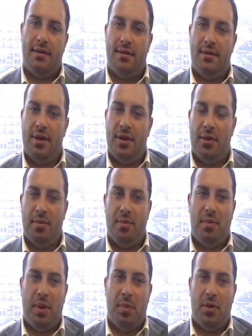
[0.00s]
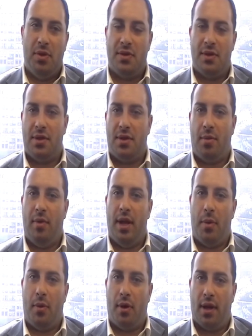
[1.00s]
You know, people use the term
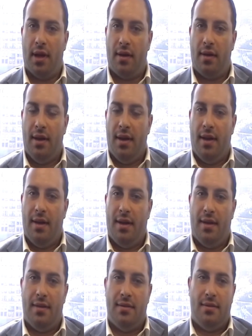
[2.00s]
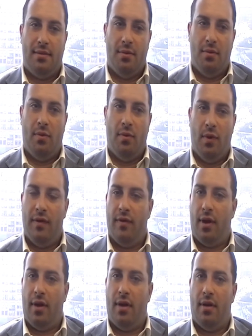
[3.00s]
networking. We've
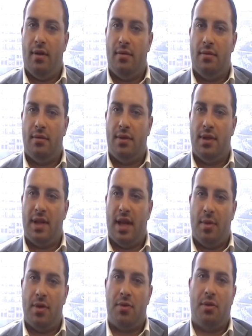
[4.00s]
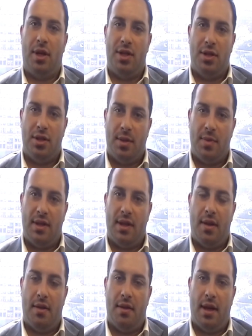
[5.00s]
all established relationships
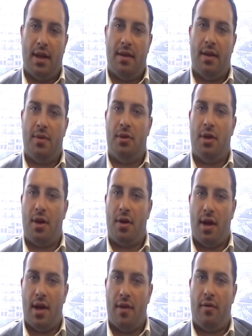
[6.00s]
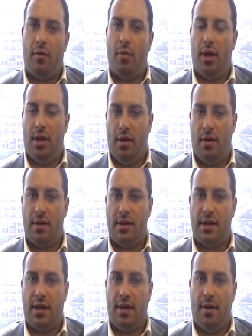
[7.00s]
together that I think will carry on for many years to
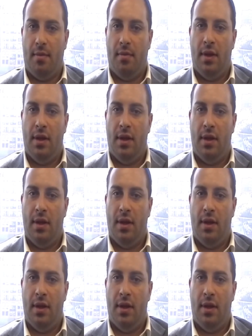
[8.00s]
come.